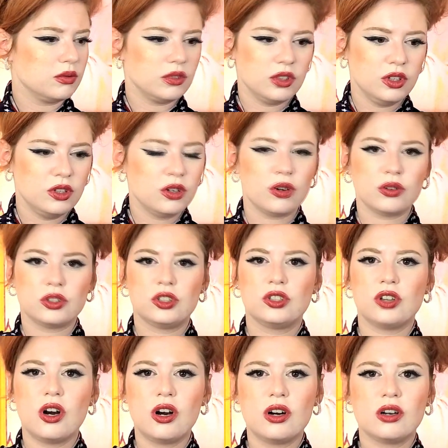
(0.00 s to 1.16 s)
you know,
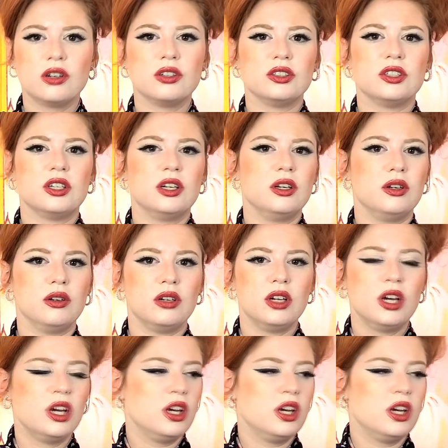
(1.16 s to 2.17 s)
songs and,